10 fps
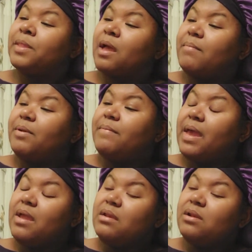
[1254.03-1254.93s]
I'm
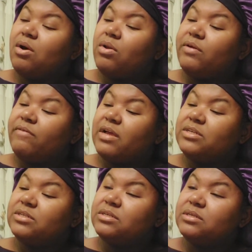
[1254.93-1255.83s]
debating on if I
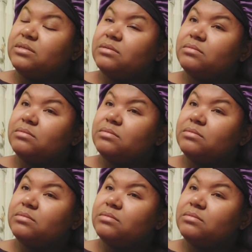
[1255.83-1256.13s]
should